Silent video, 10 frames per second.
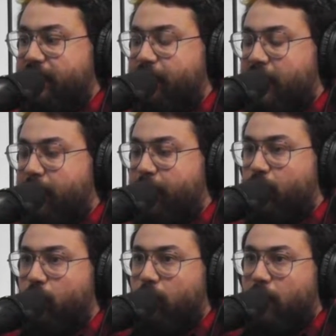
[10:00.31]
becoming
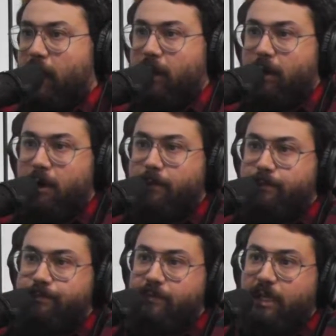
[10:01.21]
more a la carte.
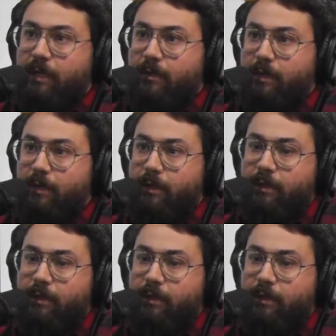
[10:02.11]
You're